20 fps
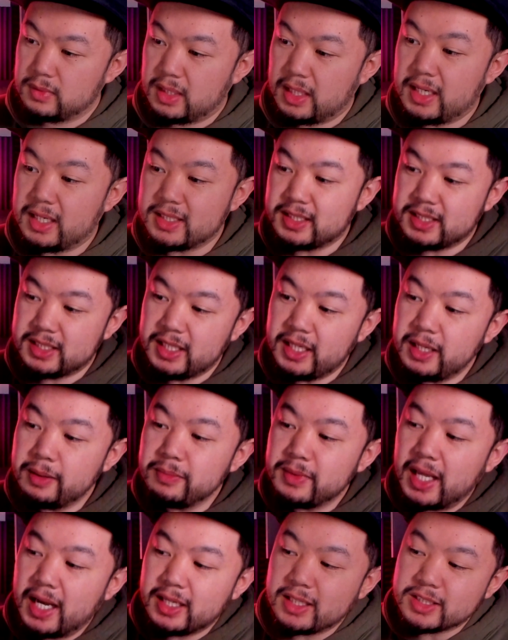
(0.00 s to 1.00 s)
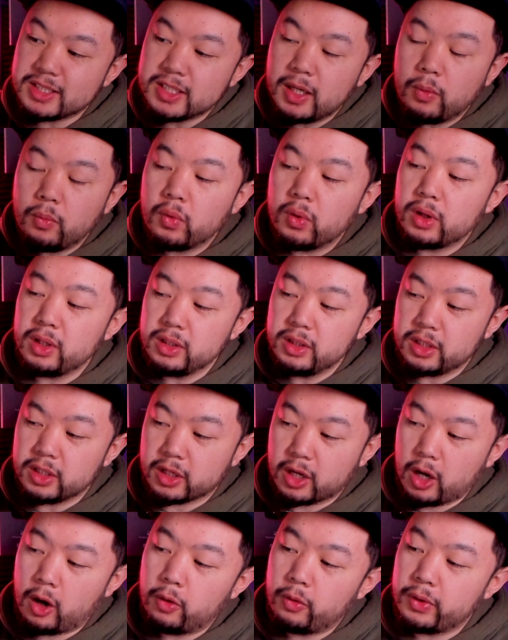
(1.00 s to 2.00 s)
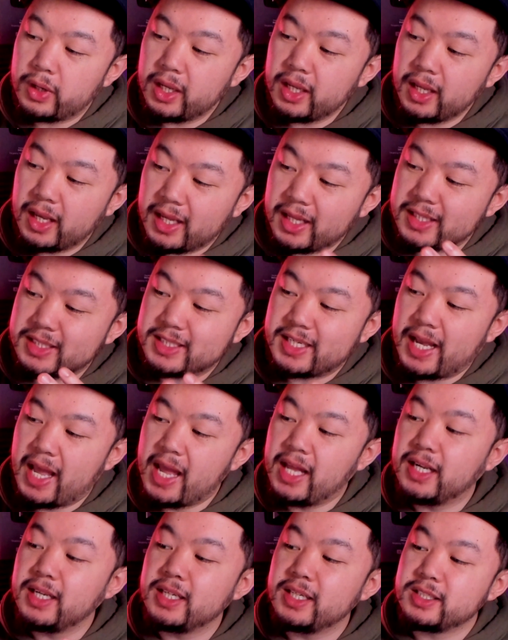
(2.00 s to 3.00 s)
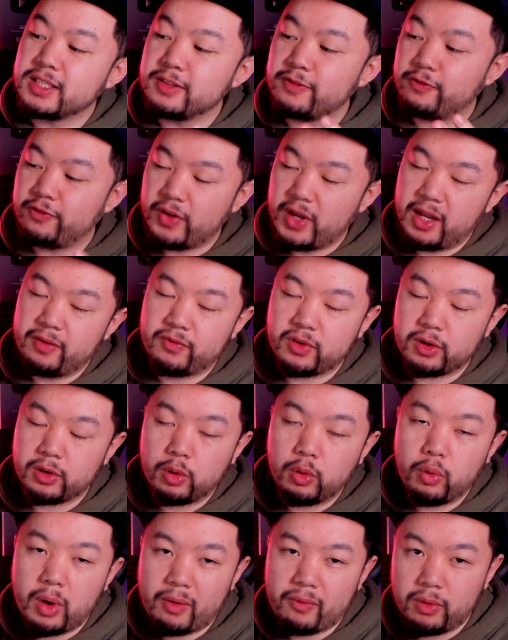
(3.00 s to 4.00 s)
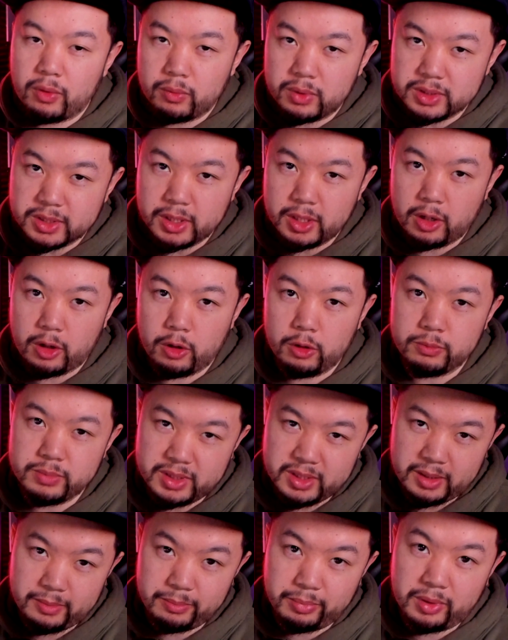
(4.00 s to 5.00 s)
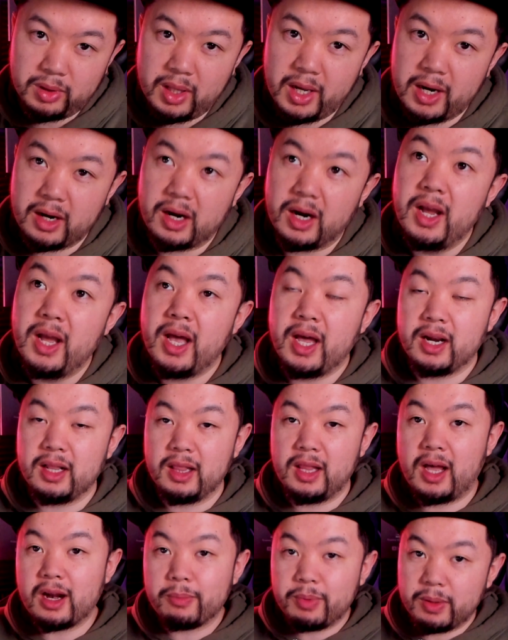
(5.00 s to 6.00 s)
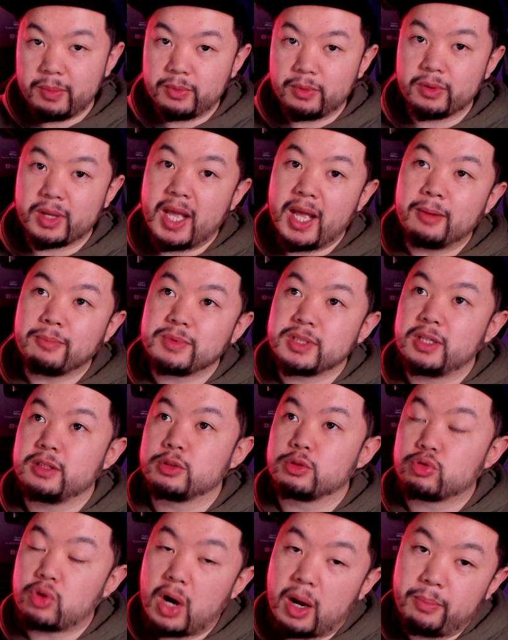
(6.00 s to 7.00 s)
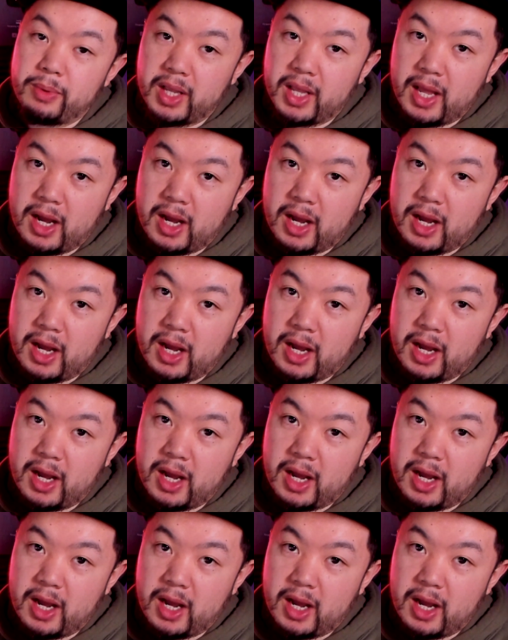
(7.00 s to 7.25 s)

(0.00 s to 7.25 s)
that it seemed that somewhere in the coding, it tended to favor whoever was the home team player. And a lot of people kept on dropping